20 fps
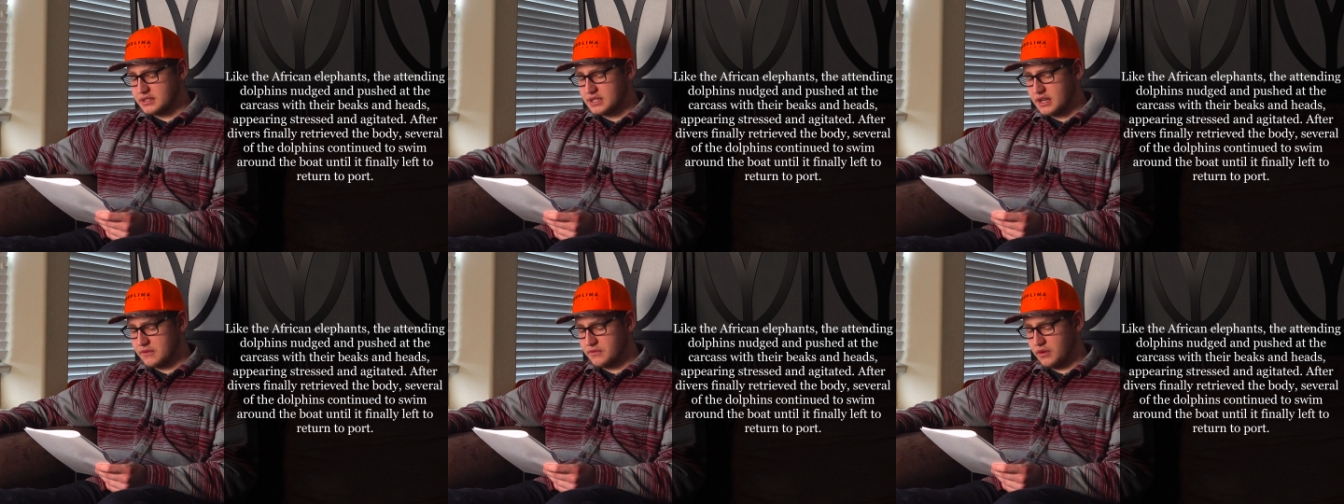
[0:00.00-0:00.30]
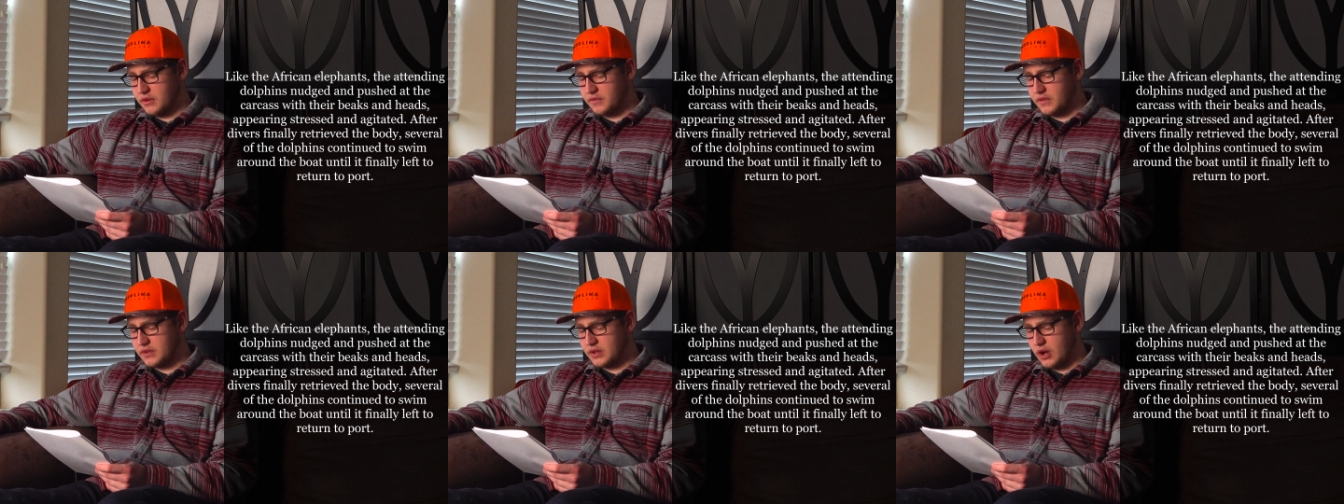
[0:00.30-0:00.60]

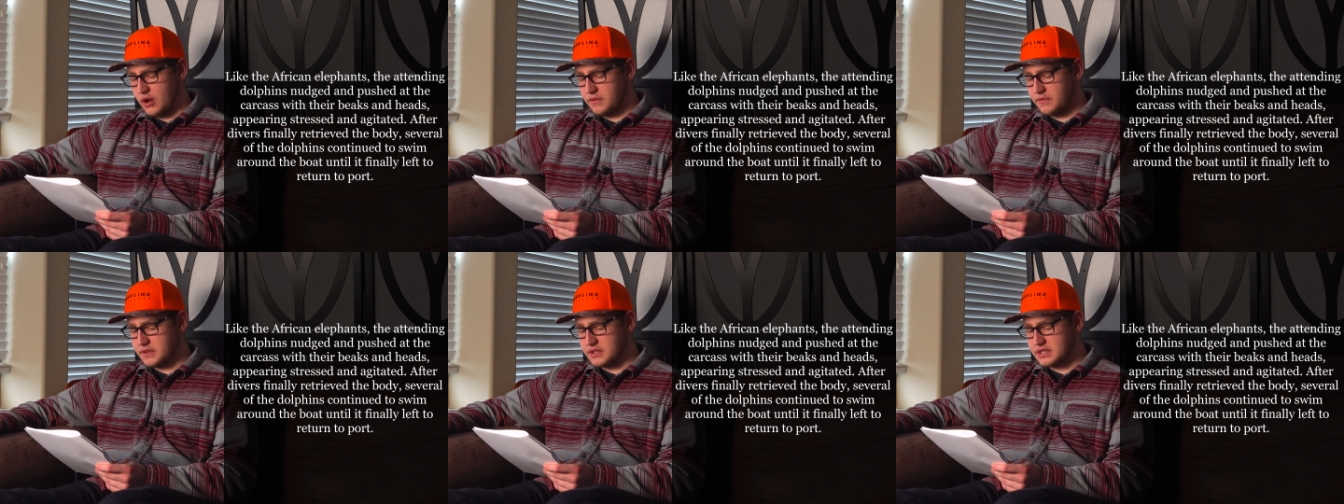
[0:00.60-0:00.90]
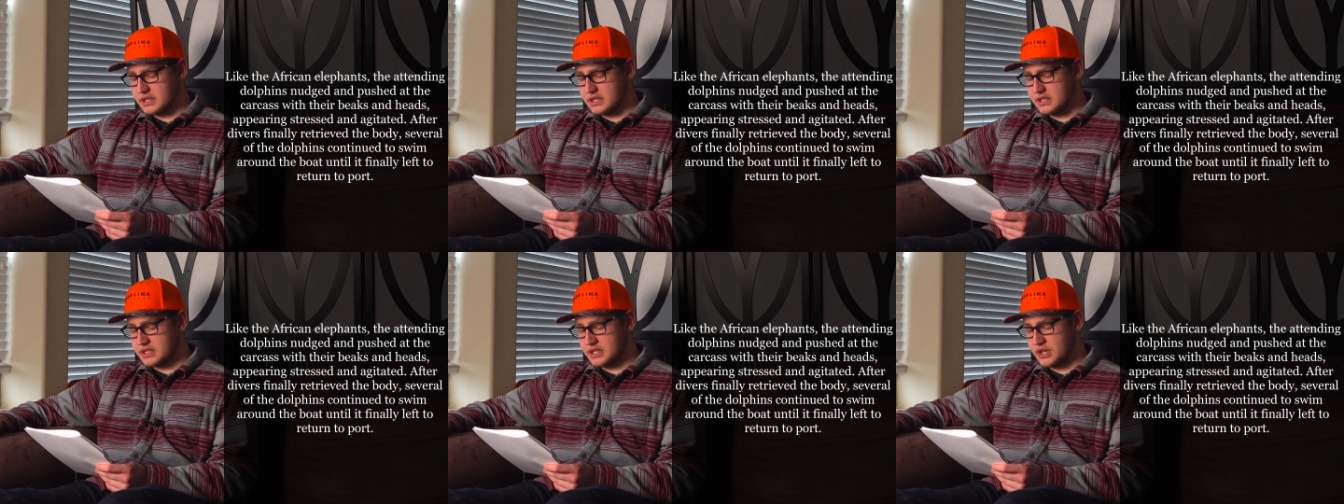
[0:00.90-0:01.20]
several of the
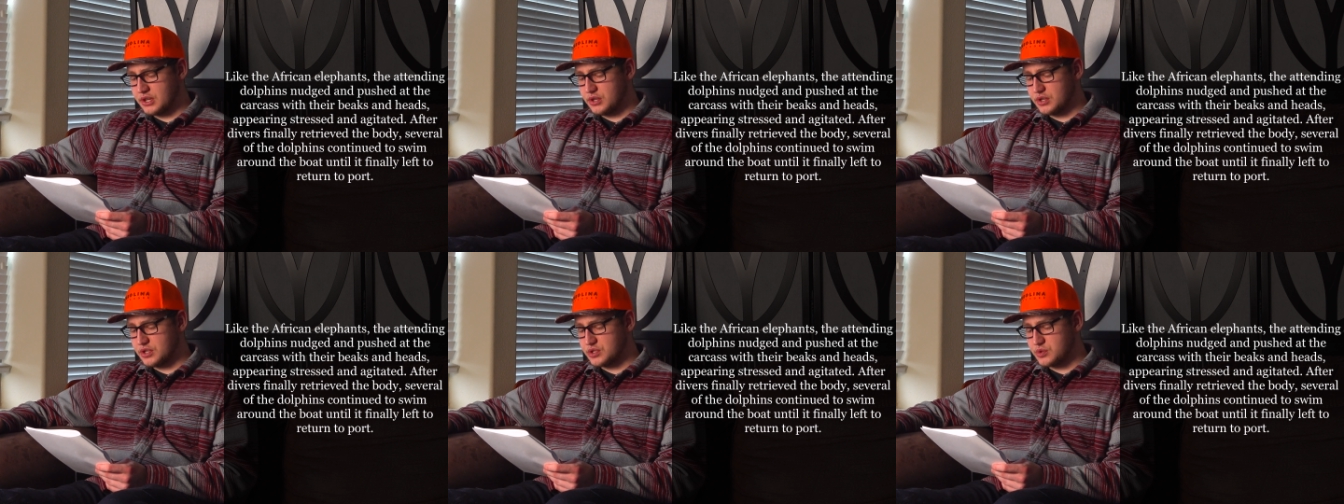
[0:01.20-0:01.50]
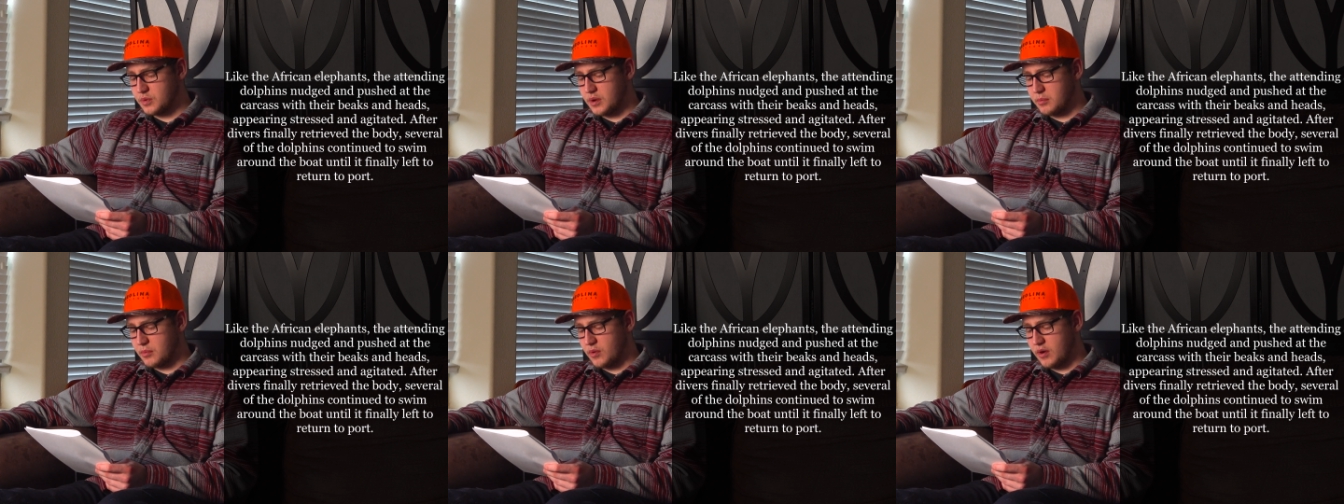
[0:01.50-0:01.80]
dolphins continued to
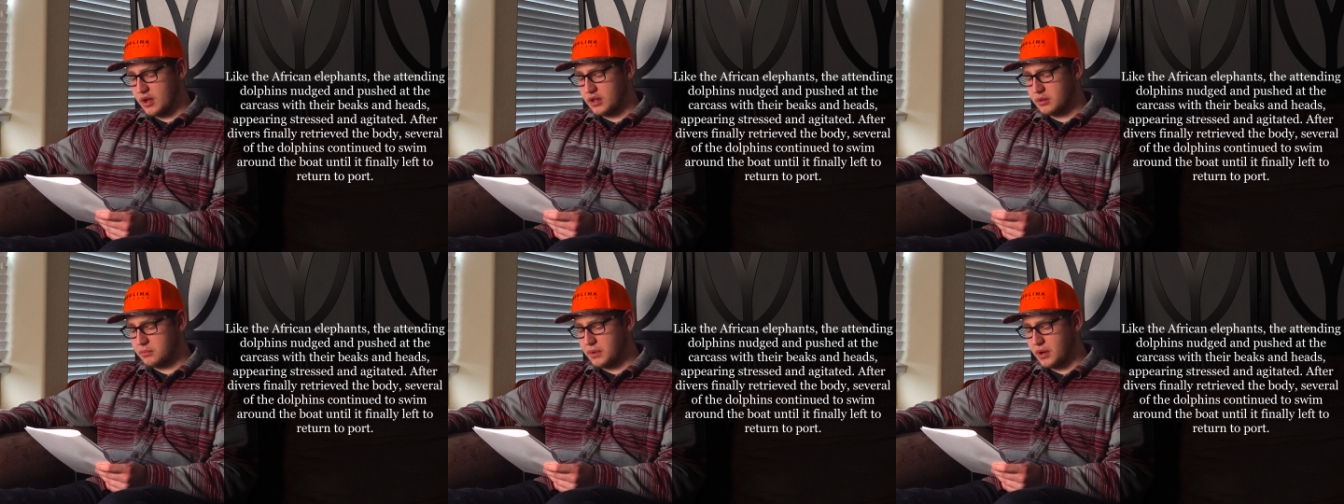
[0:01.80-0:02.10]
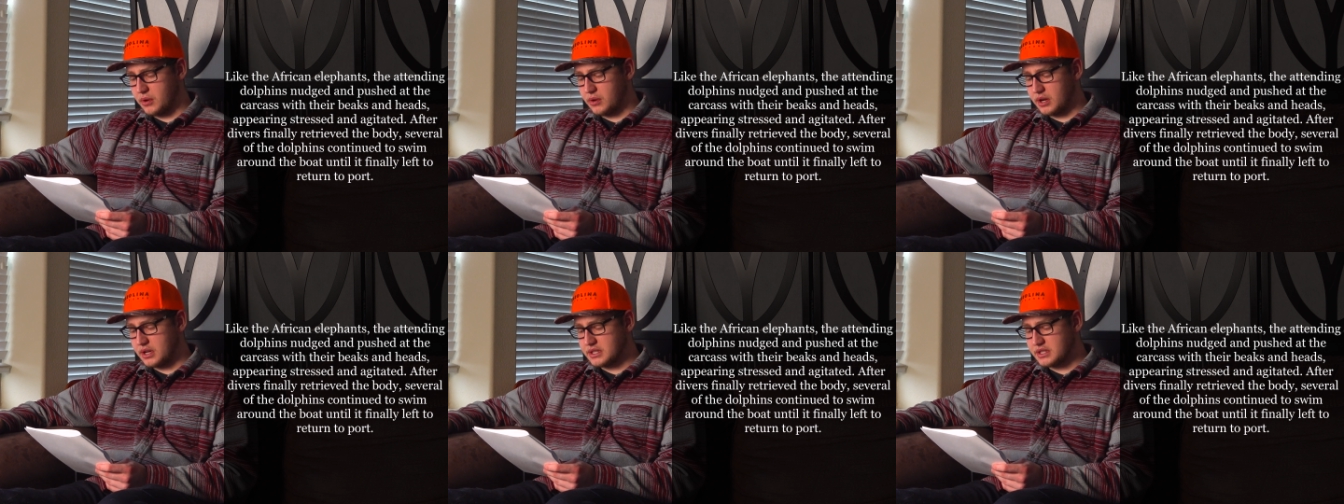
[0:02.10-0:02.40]
swim around the
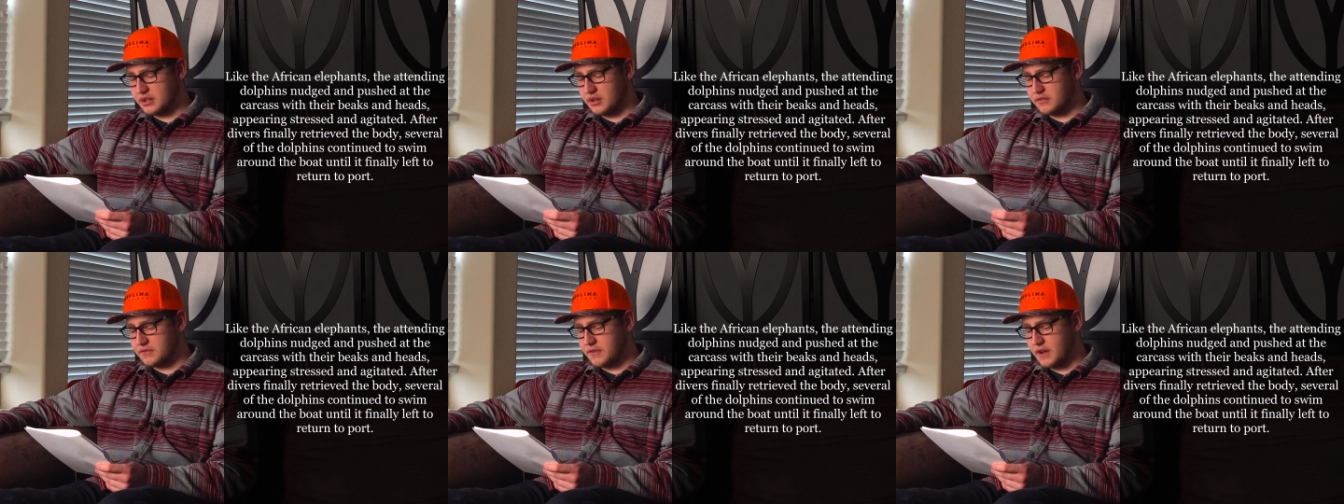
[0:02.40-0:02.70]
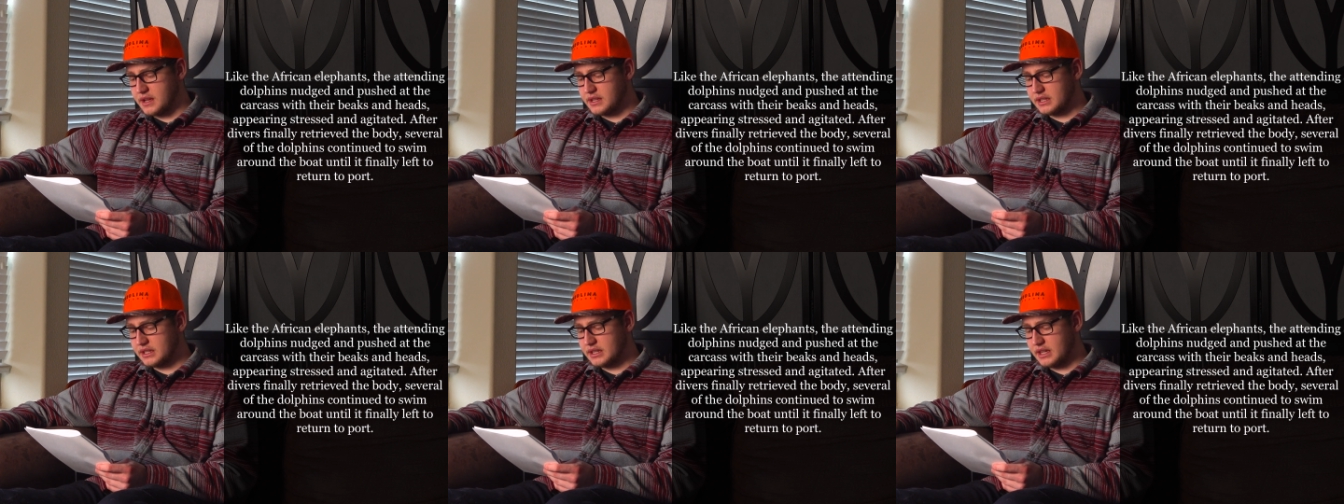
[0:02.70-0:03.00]
boat until it
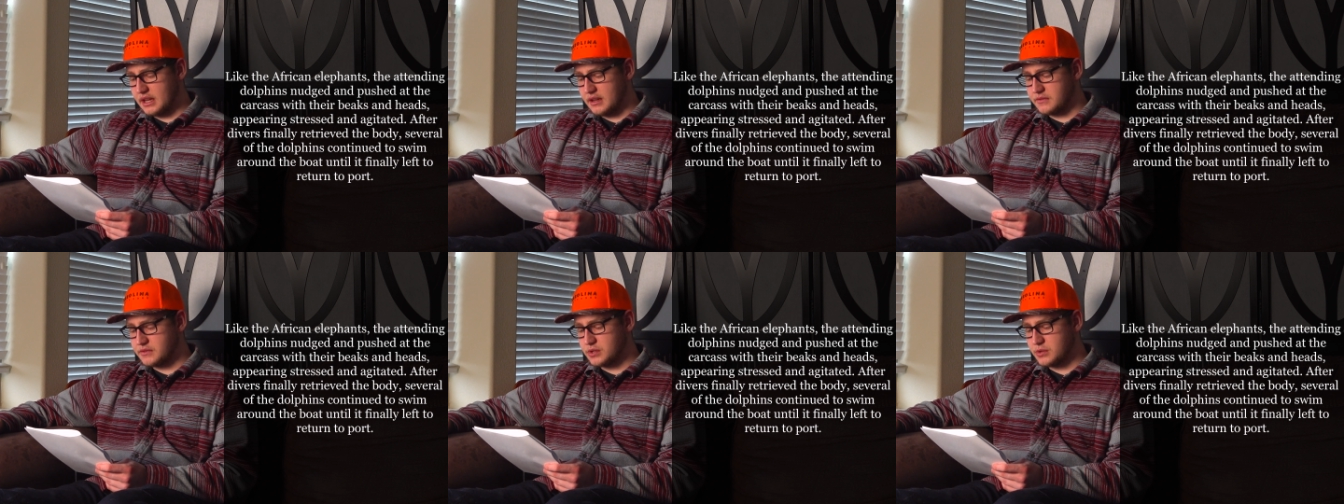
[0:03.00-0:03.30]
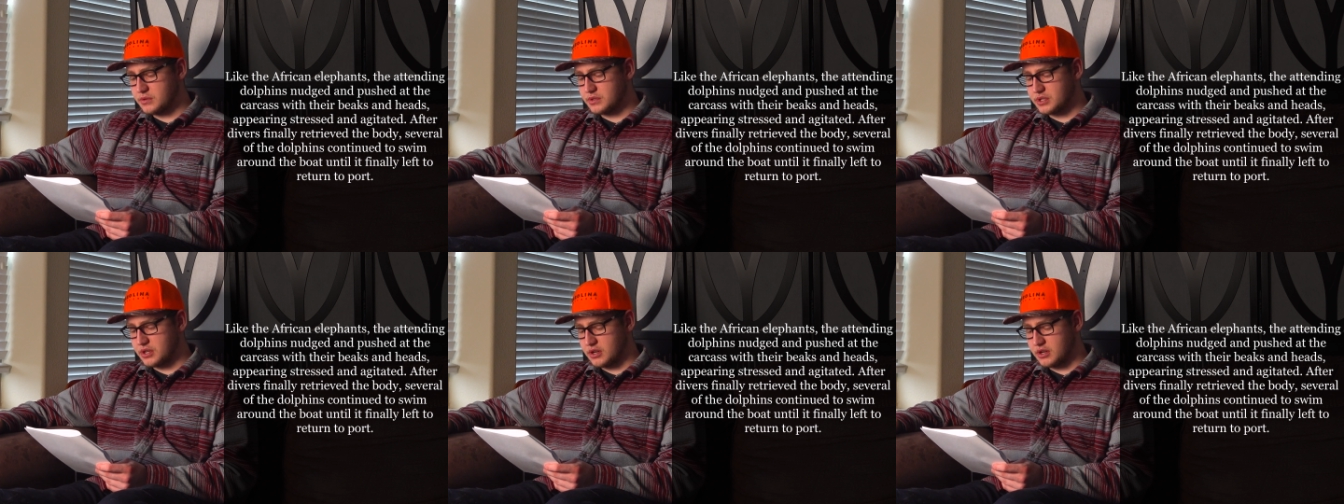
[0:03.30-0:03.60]
finally left
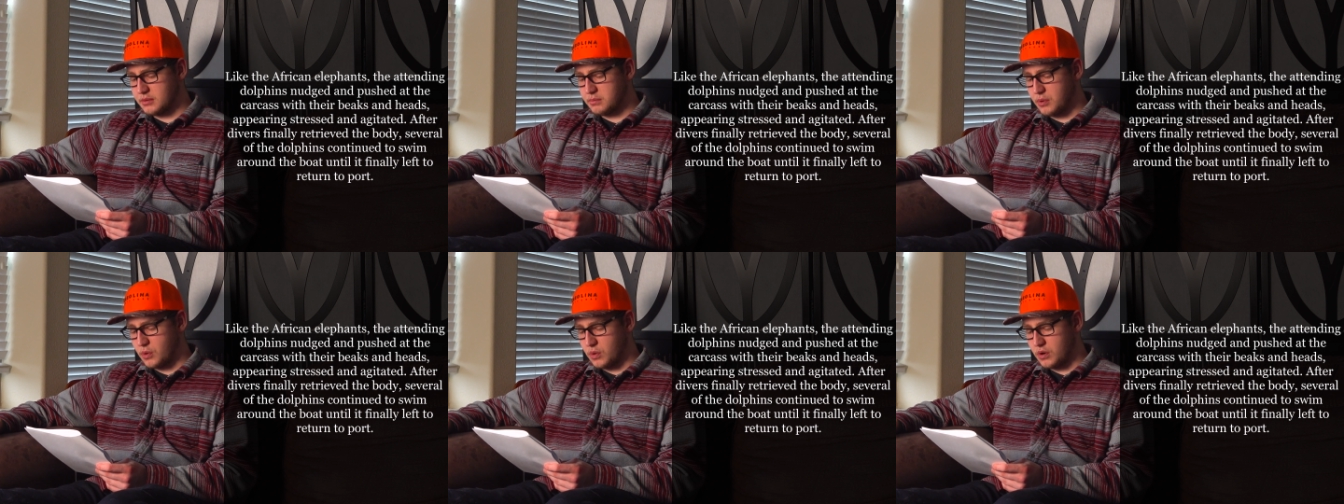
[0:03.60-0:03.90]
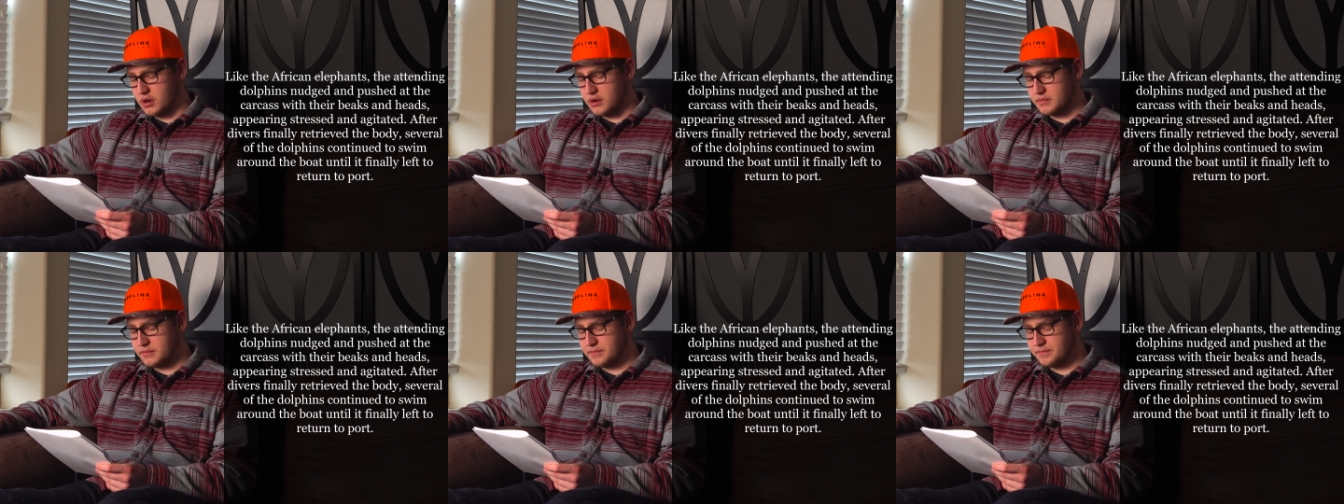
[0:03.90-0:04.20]
to return to
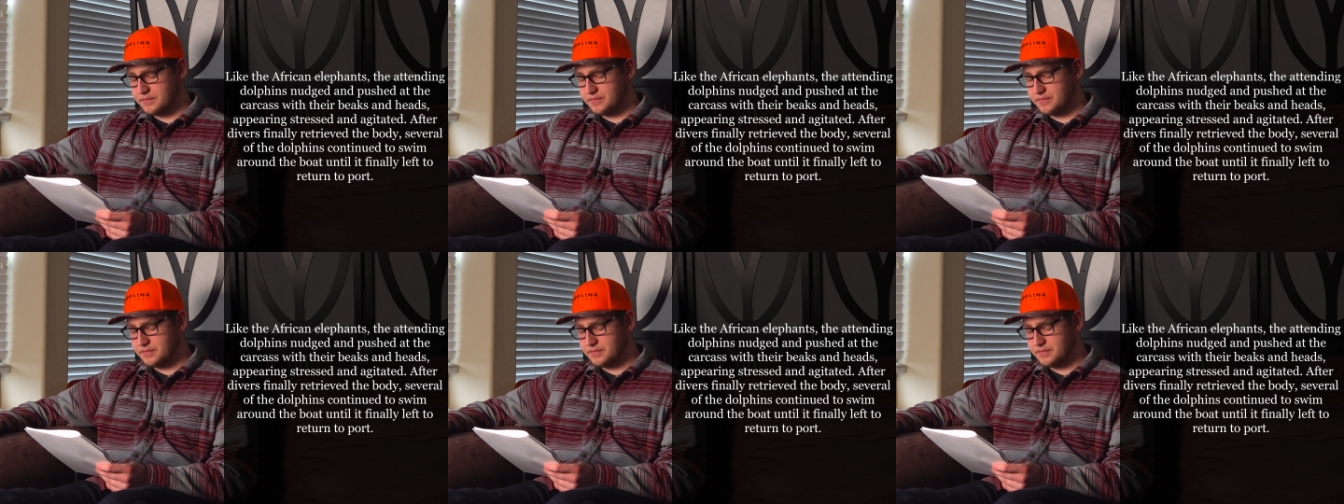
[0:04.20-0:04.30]
port.